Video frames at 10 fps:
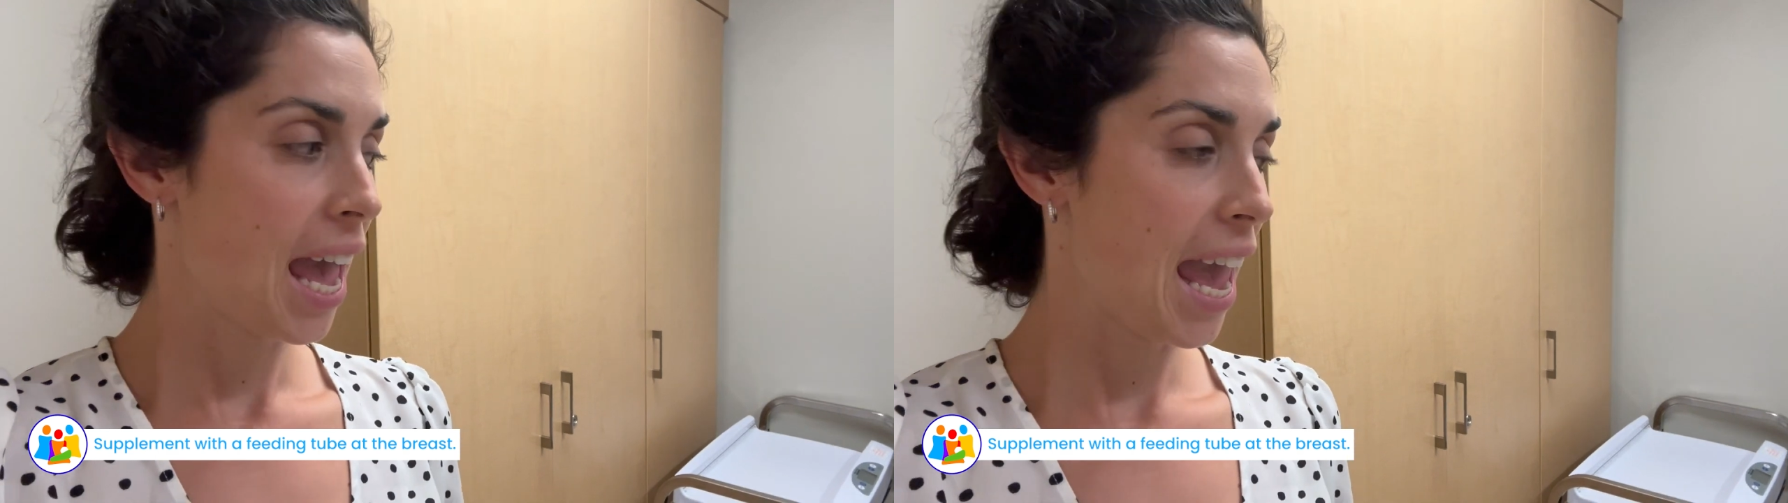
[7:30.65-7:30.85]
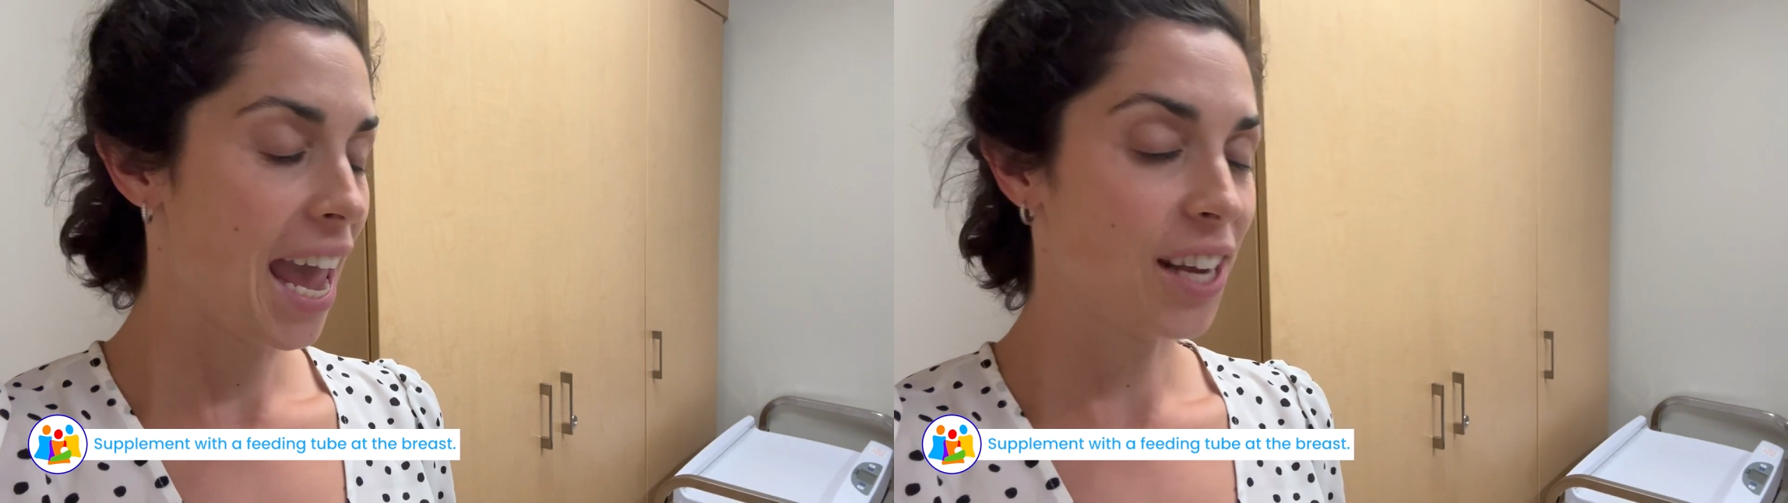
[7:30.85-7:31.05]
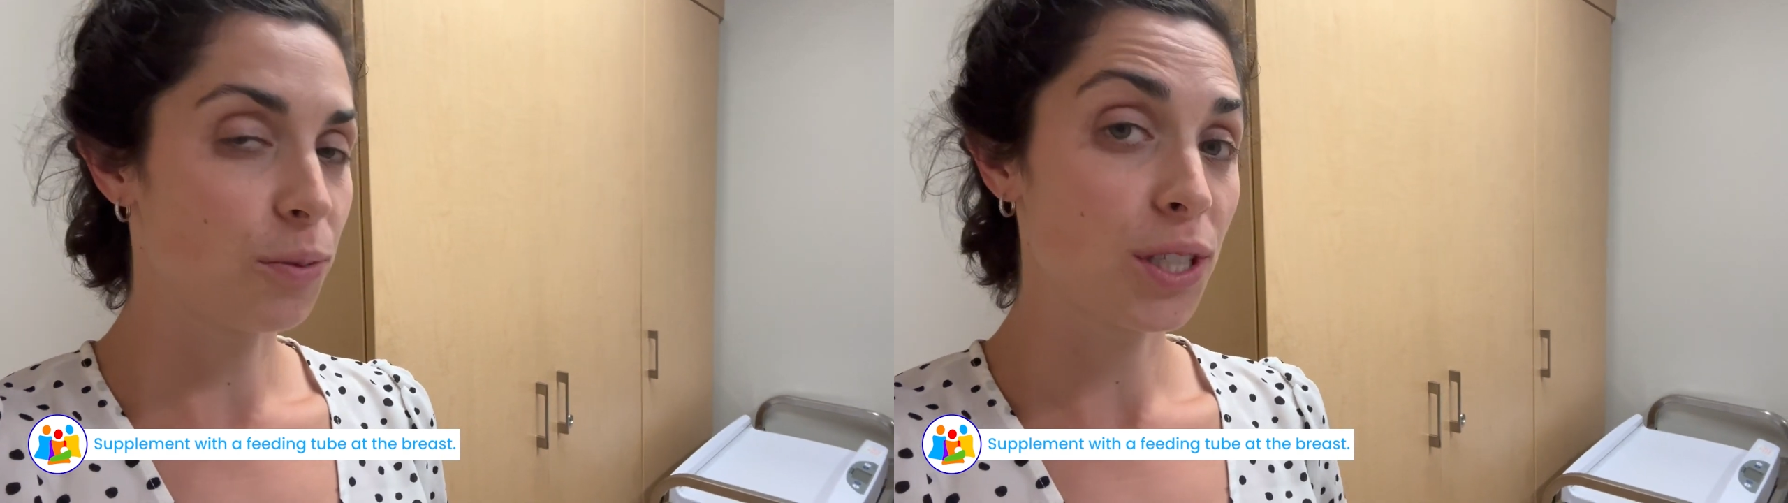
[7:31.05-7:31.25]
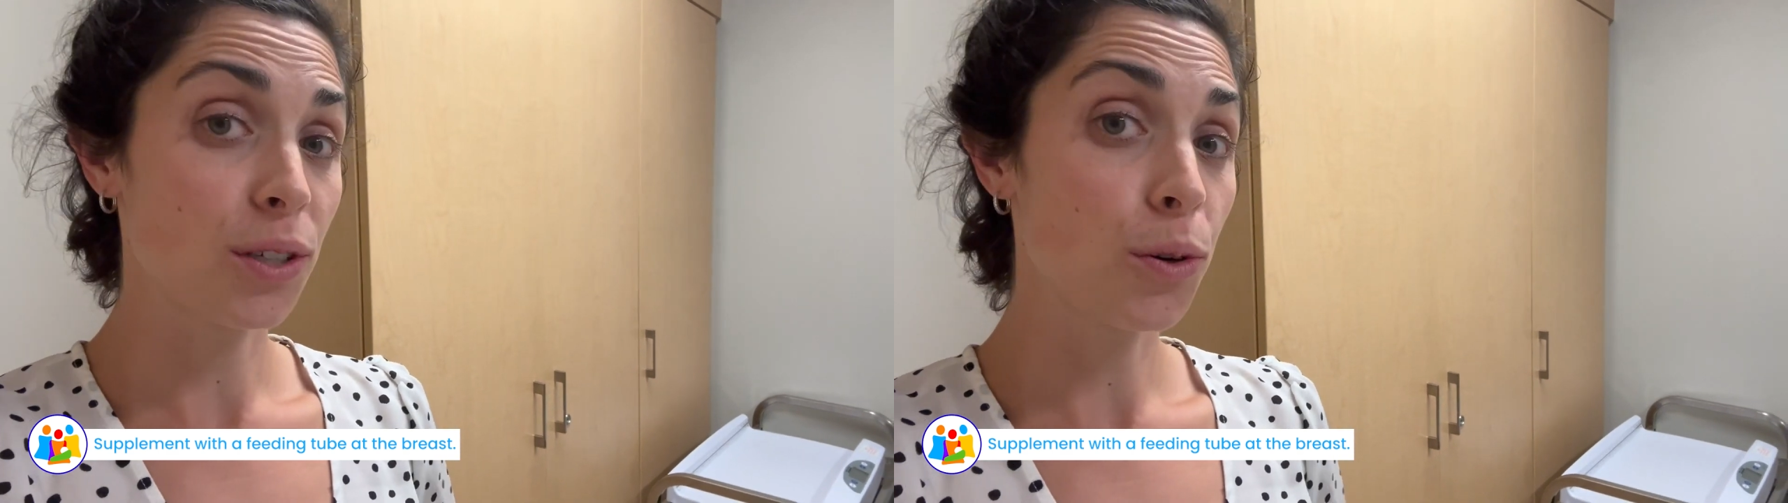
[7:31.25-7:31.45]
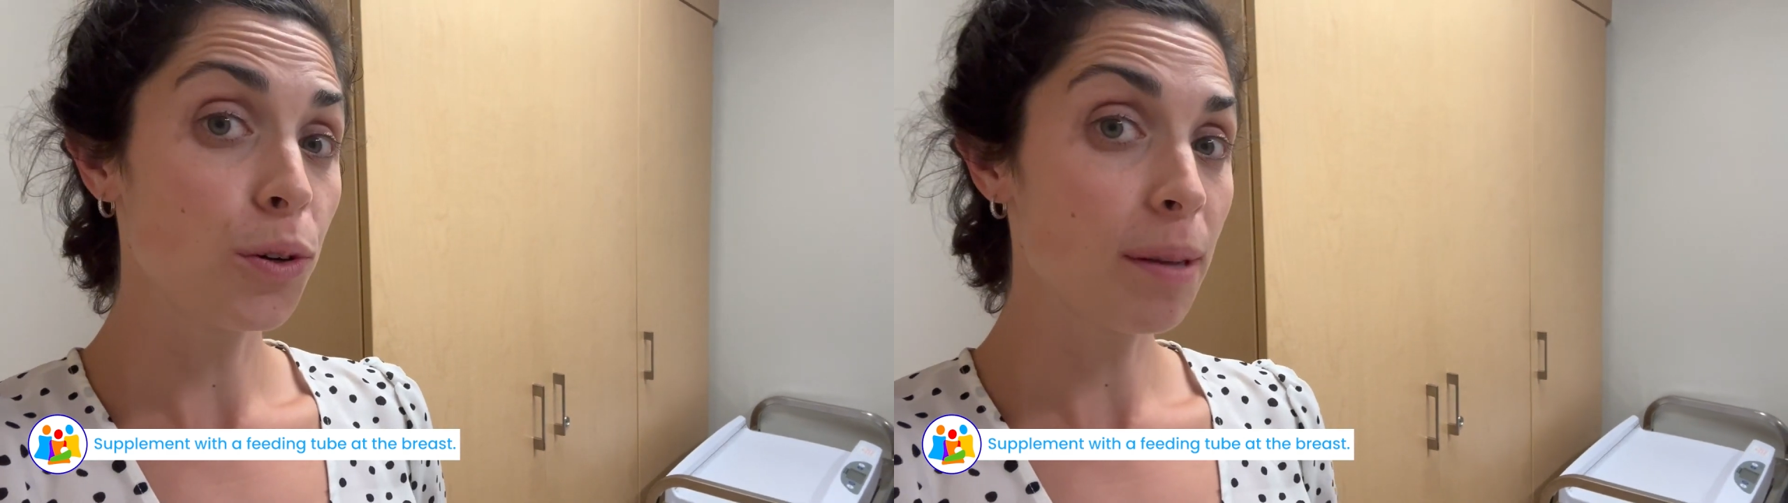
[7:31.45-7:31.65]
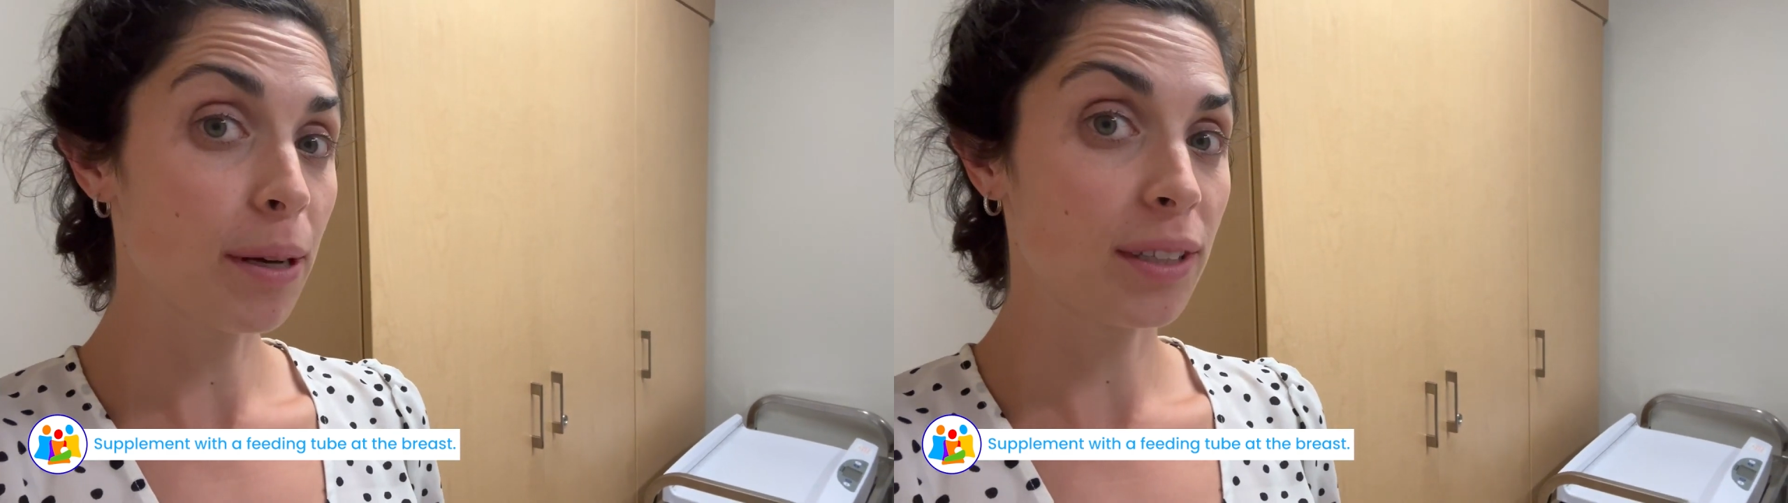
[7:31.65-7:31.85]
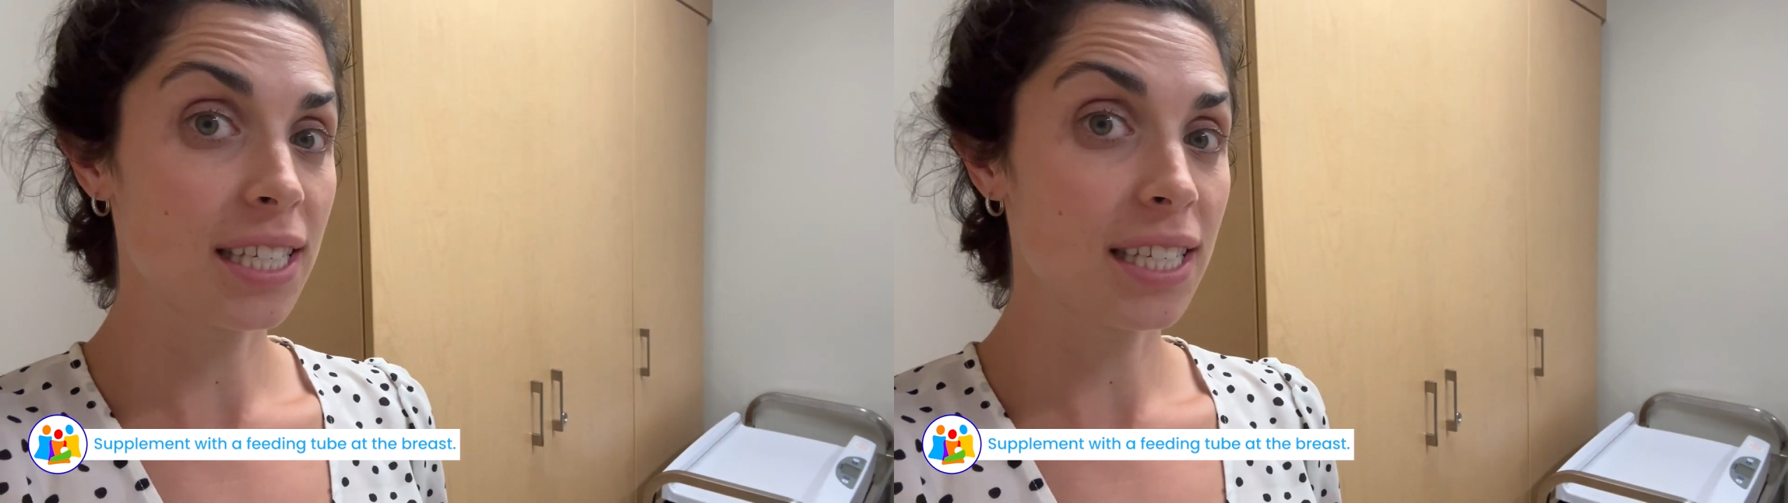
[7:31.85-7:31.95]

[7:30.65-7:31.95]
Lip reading: And what's cool about